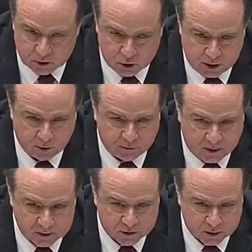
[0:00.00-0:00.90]

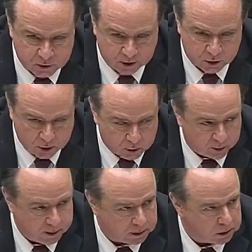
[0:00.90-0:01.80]
geofence sick
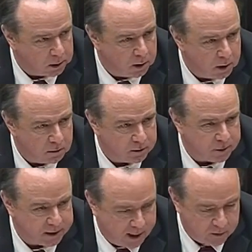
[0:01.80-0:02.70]
children from
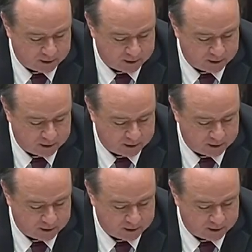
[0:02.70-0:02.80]
the care they